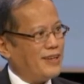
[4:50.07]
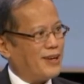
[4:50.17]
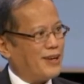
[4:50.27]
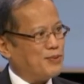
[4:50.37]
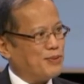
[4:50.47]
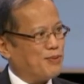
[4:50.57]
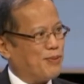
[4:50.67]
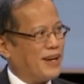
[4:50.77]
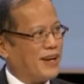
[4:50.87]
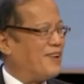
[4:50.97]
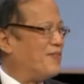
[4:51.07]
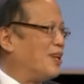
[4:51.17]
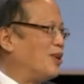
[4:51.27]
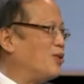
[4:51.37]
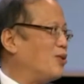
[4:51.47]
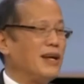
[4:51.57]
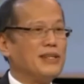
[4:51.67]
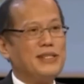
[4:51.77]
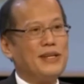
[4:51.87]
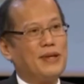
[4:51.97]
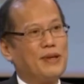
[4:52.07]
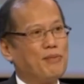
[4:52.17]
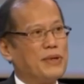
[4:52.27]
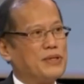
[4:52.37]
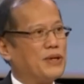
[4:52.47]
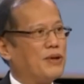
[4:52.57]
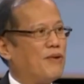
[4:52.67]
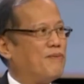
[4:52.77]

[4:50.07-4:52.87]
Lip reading: and the Christmas break and everything, to really achieve the mission